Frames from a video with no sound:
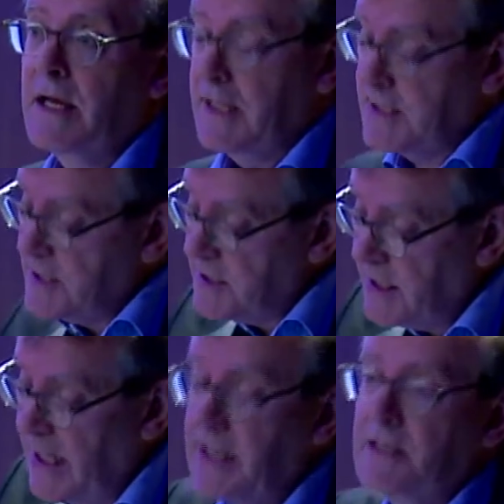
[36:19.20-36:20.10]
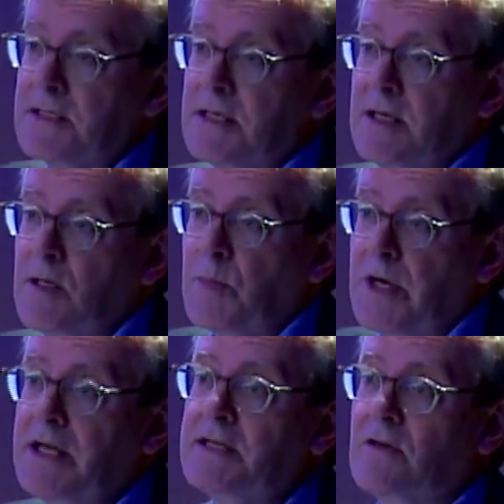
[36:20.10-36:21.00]
It stands in the
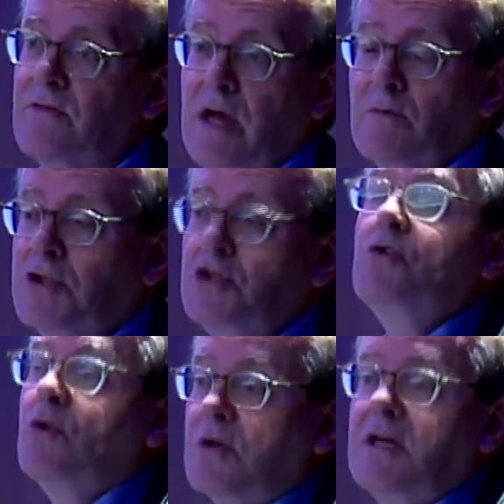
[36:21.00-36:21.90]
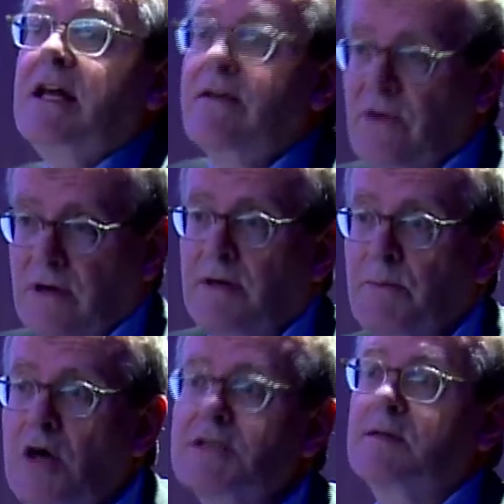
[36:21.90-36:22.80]
place of that which you could never
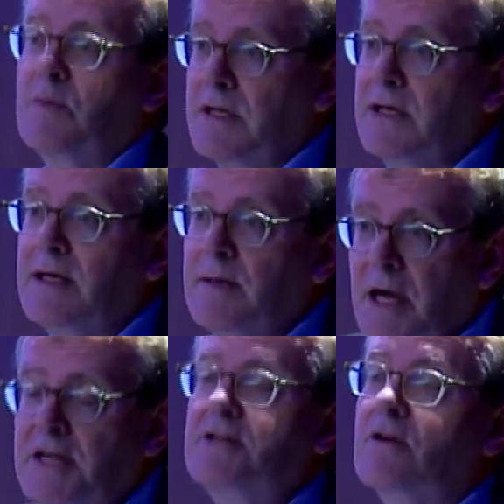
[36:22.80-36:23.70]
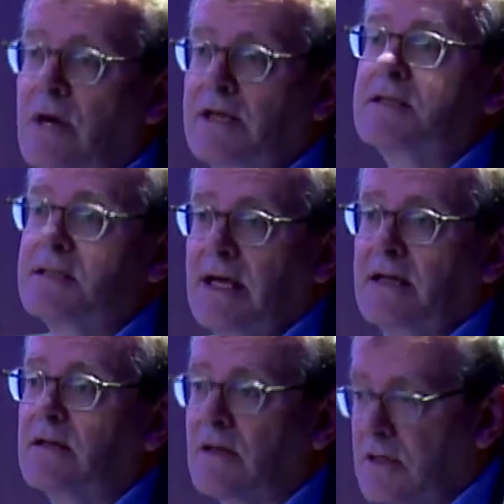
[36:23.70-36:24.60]
possibly imagine or
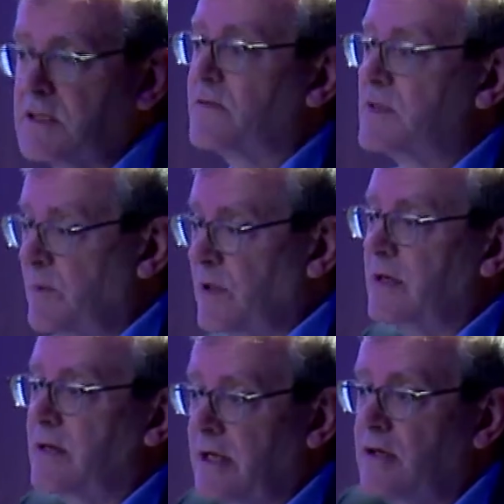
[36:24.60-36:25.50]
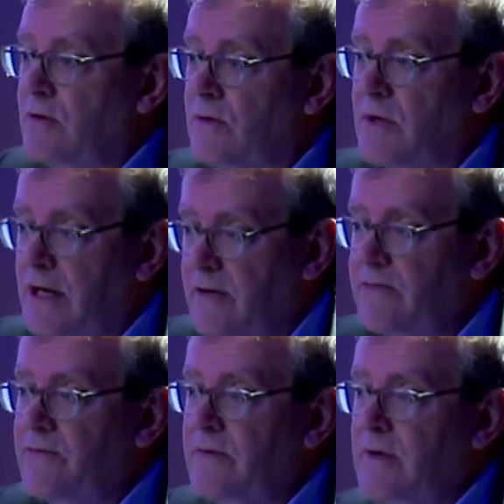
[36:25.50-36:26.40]
understand, the loss of somebody that you love.
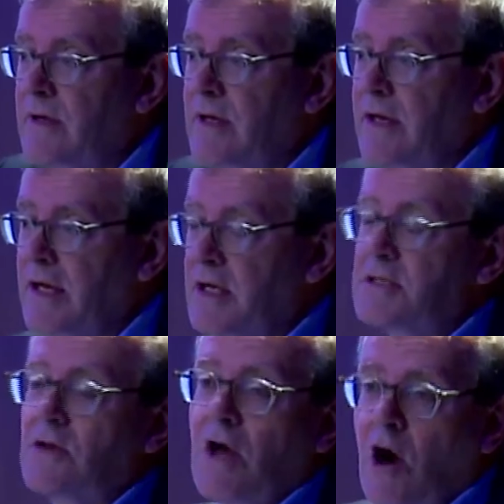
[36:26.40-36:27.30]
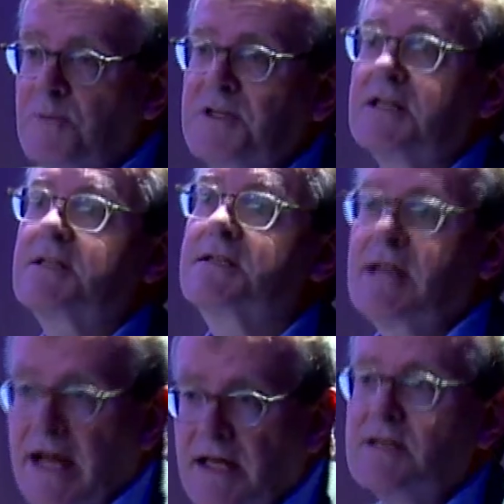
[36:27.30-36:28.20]
So the object
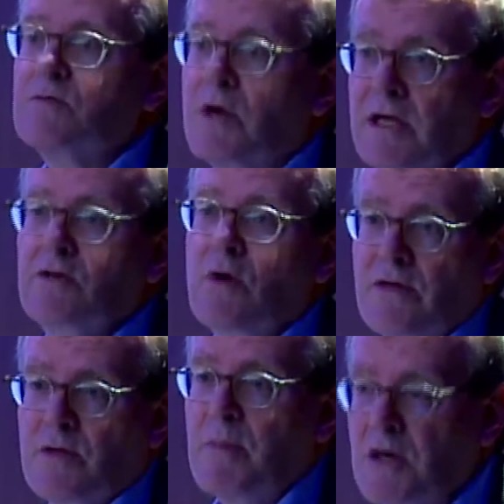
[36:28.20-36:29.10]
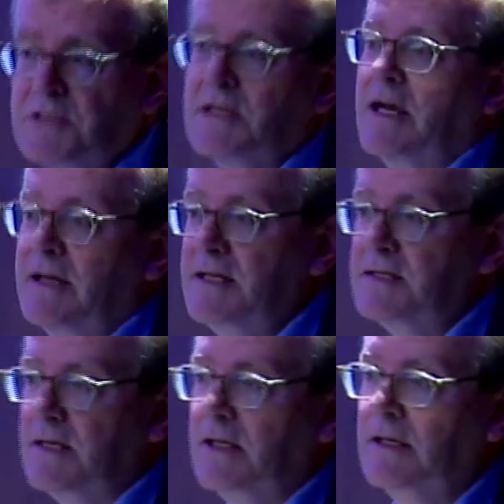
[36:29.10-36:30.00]
stands where you are the most uneasy,